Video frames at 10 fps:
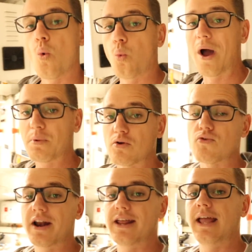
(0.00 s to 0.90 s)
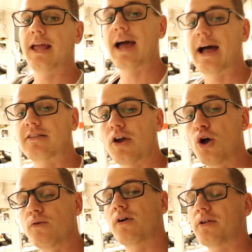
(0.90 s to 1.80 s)
when we're running at
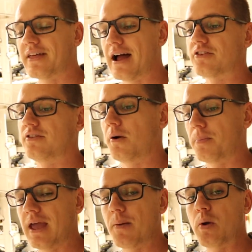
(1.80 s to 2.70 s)
over 1,000 RPM,